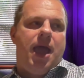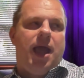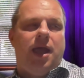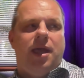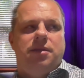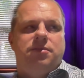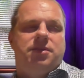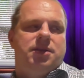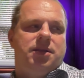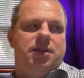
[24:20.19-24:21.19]
And
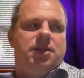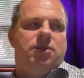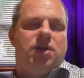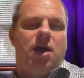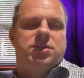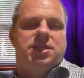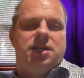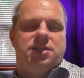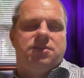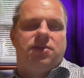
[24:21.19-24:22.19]
how
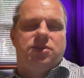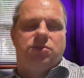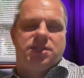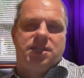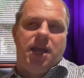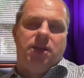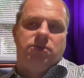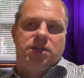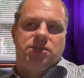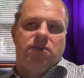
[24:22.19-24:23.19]
Salesforce was trying
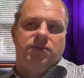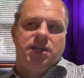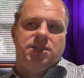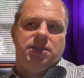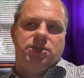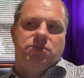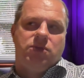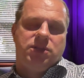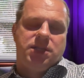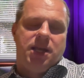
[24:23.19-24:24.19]
to resolve this
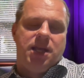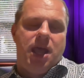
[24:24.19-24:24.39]
was that